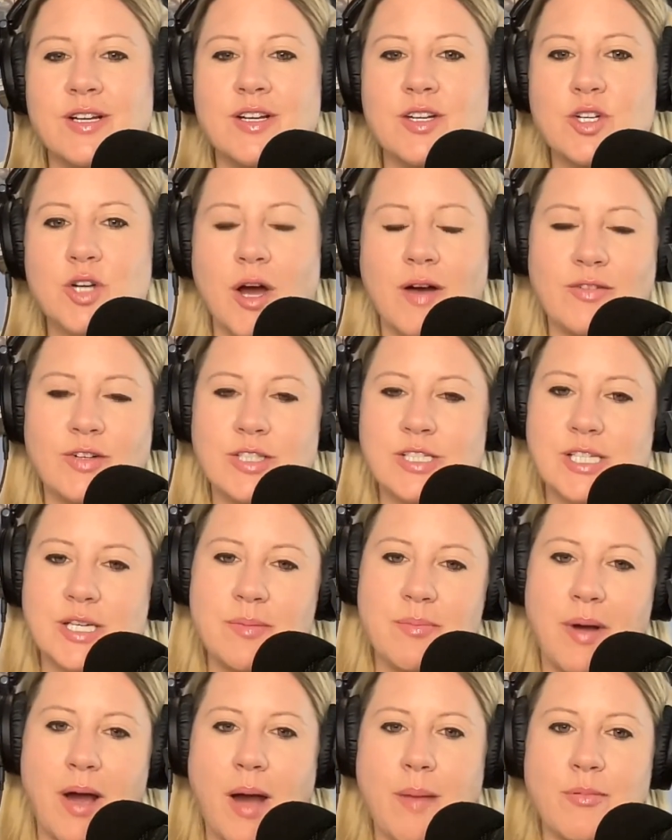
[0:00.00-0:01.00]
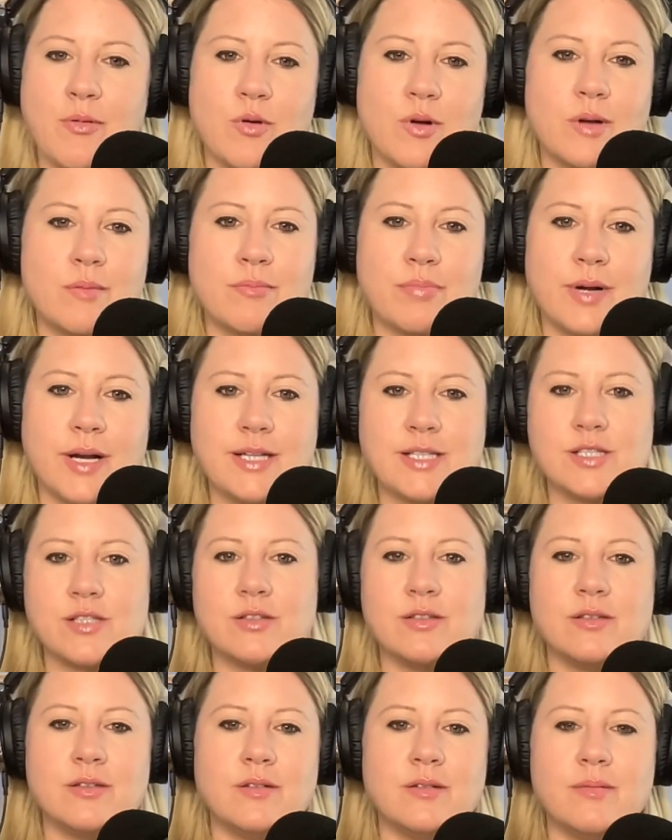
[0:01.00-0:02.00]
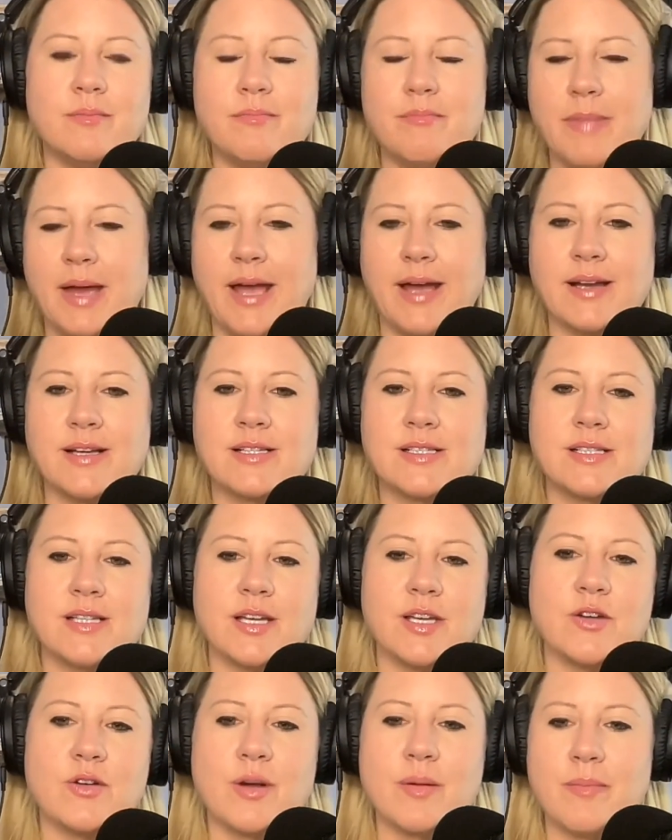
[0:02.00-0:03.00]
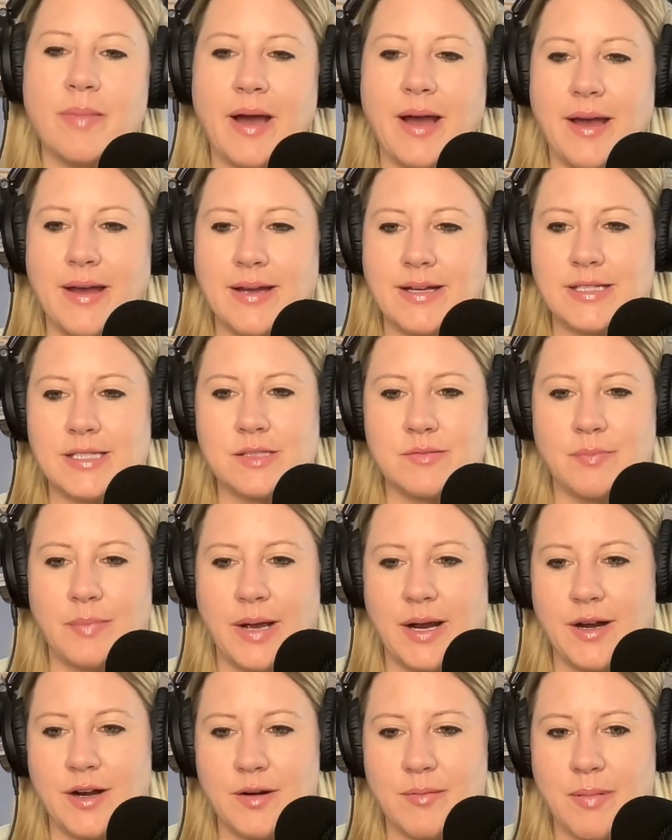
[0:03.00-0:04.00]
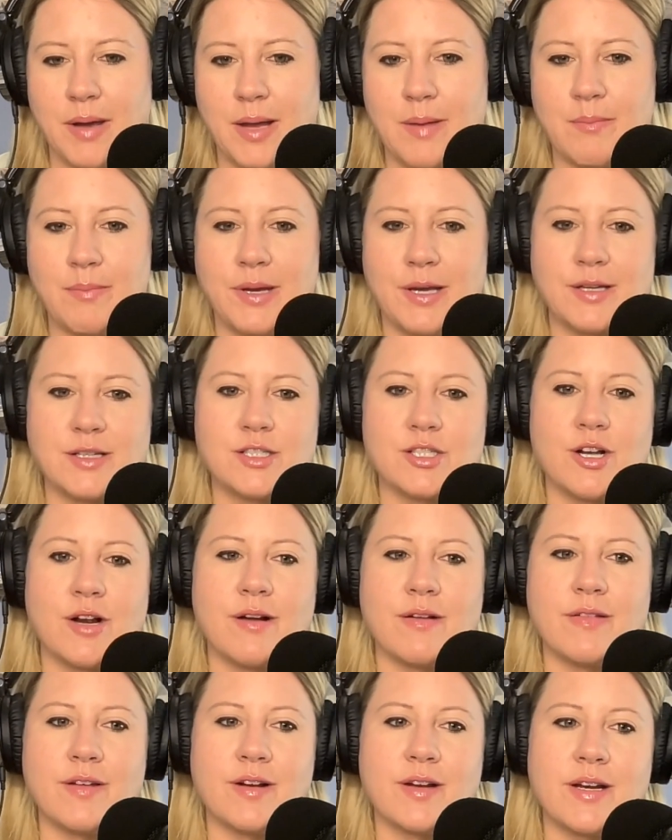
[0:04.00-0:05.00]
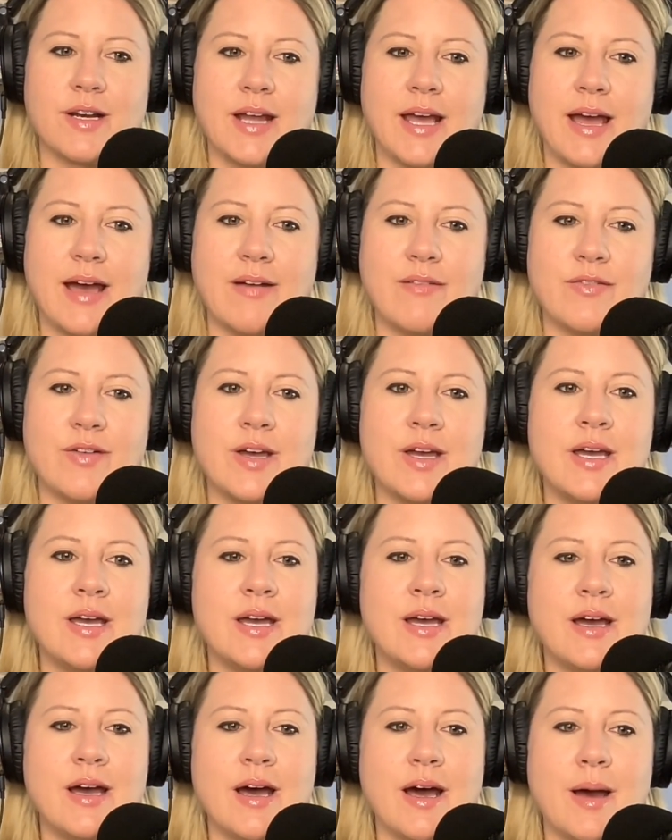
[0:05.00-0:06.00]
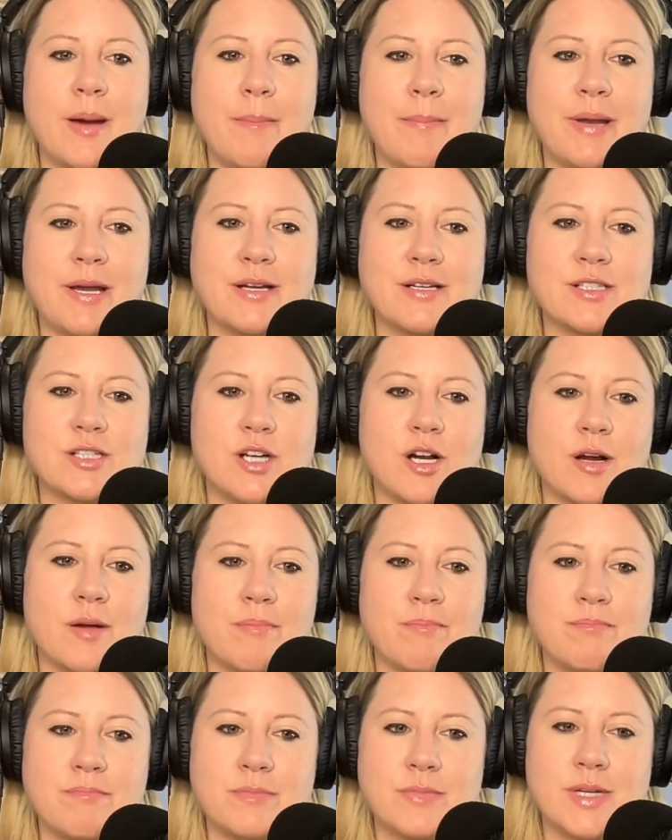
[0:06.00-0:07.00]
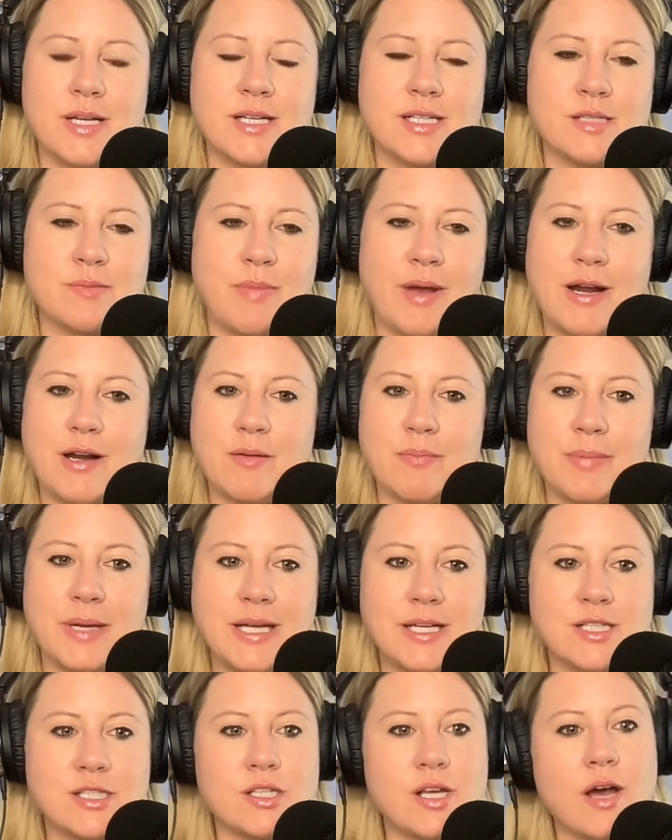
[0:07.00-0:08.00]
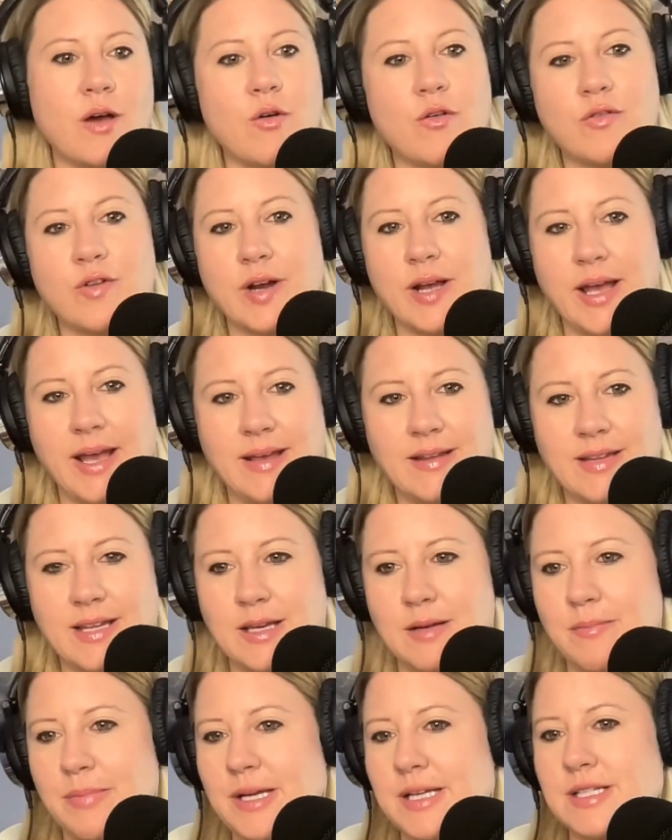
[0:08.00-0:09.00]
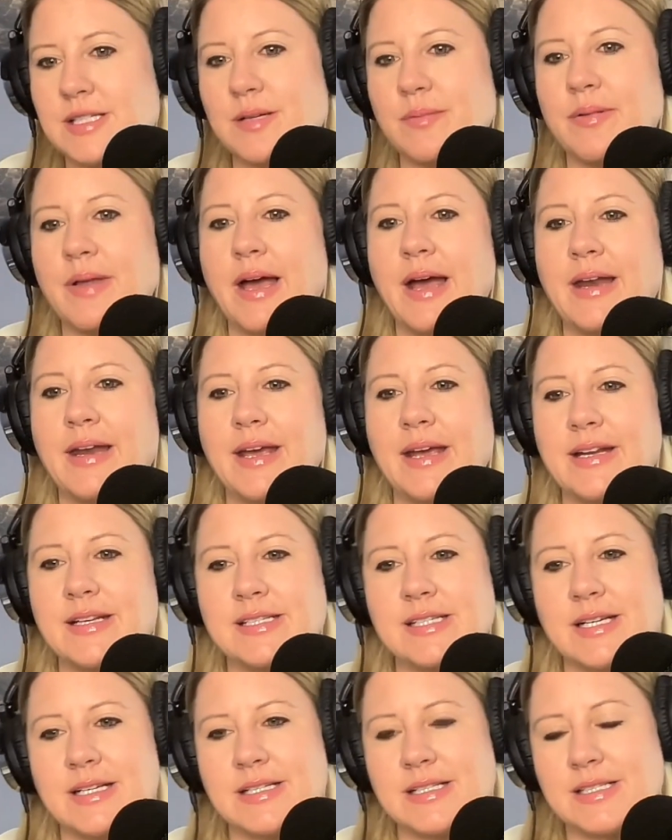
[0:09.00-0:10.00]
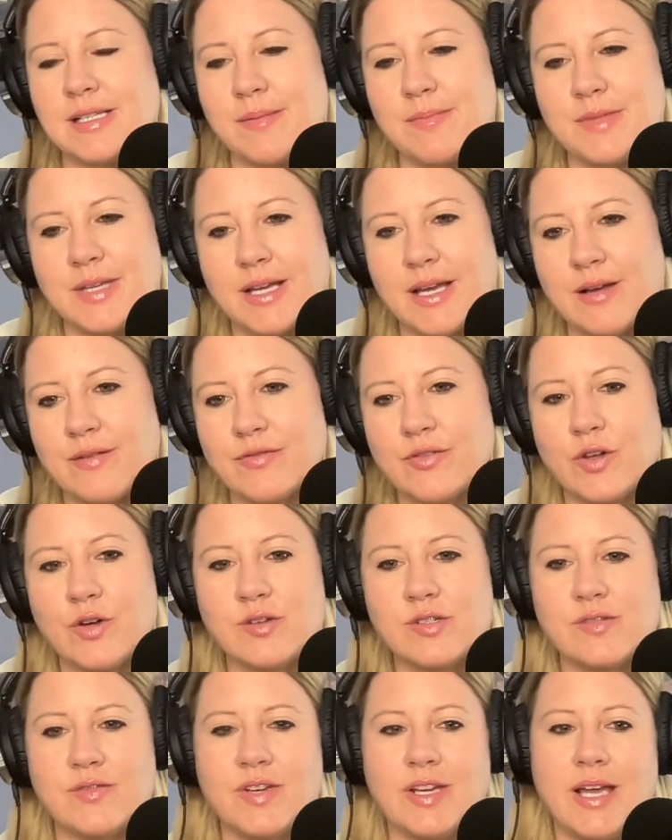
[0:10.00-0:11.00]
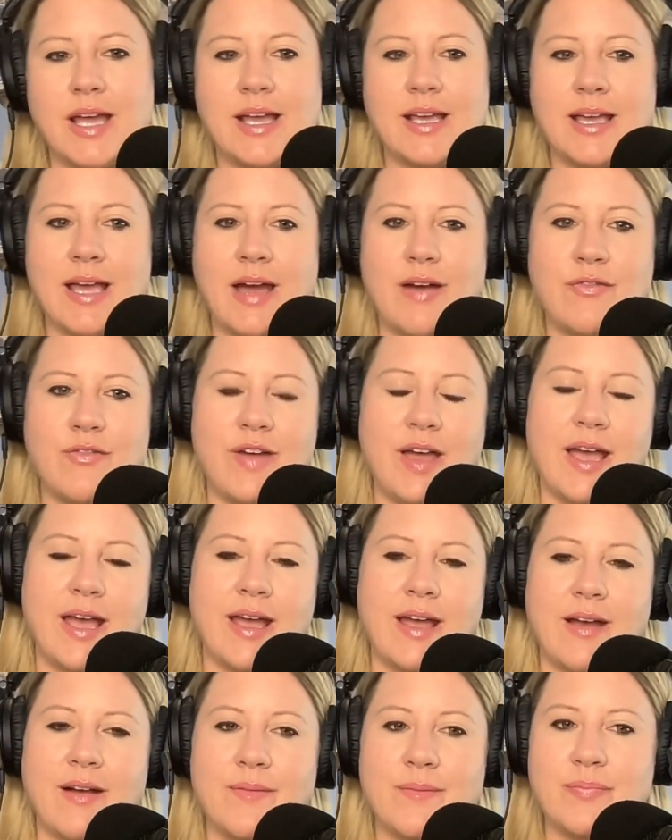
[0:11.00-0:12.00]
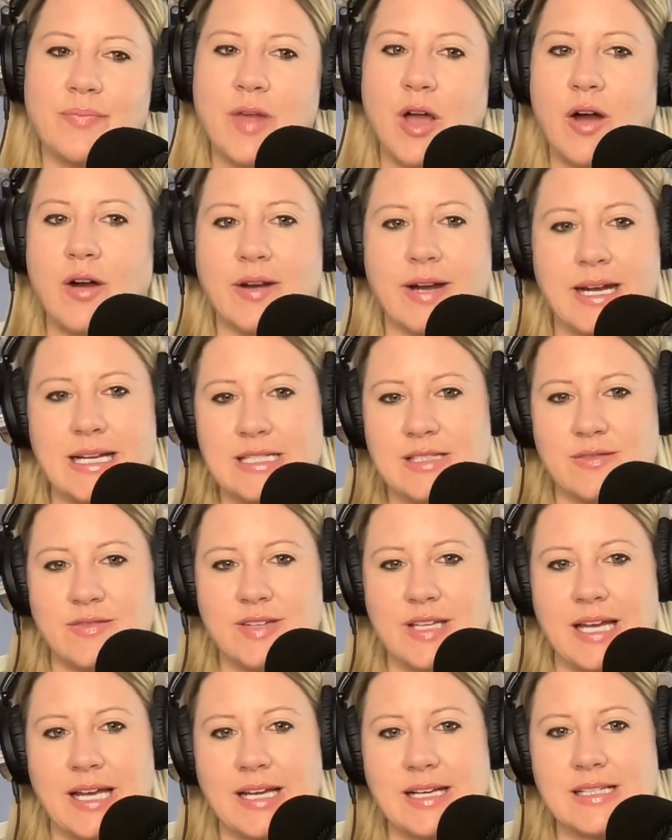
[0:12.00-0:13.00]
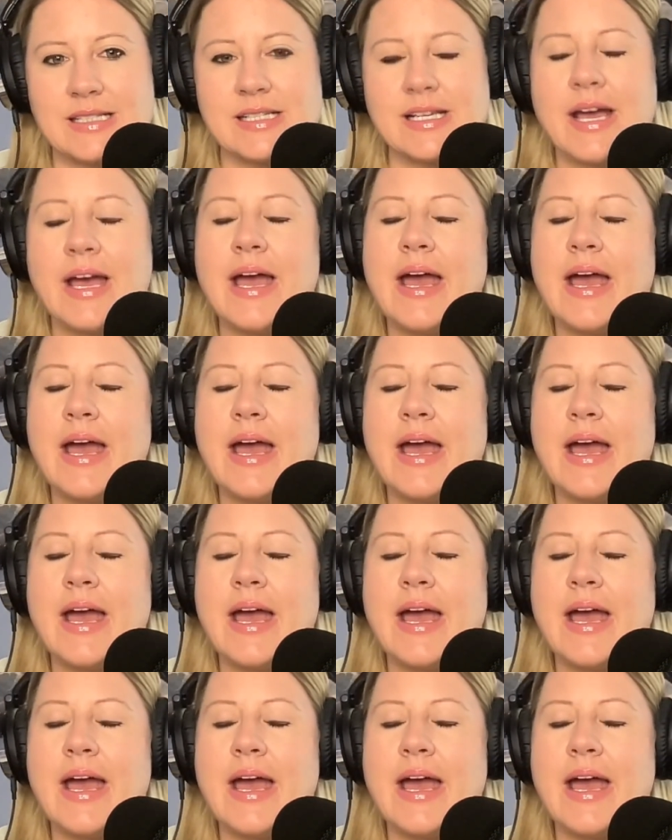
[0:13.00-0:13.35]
novelty popcorn pretzel mix that you can buy inspired by Pixar. They're going to have a Pixar inspired pizza over at Alien Pizza Planet and something at Flo's V8 Cafe. All kinds of things.